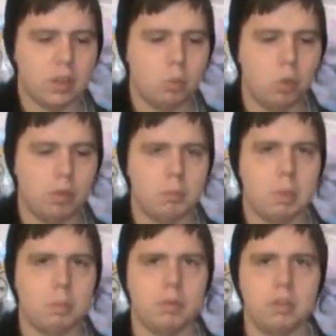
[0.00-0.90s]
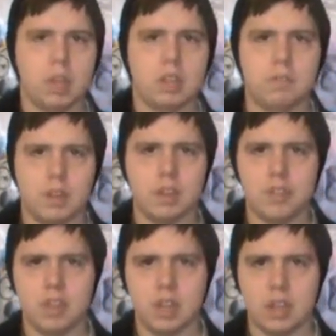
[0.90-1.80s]
warrior people who like defend the
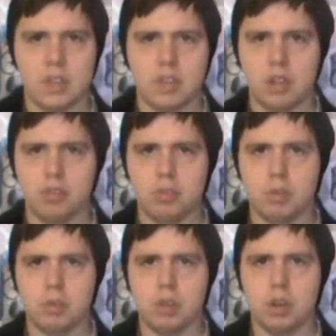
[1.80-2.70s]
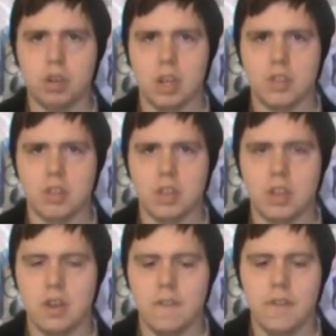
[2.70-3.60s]
city and such and do all kinds of
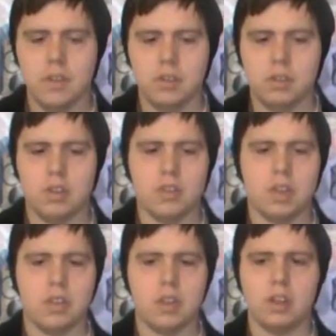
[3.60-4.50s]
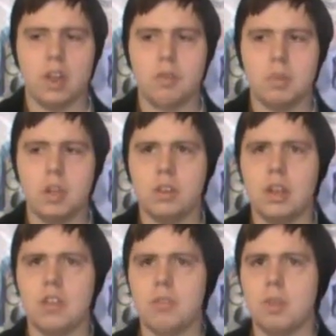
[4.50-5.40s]
things. And last but not
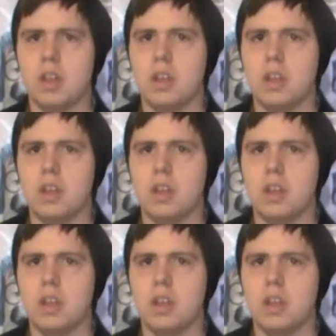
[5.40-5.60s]
least,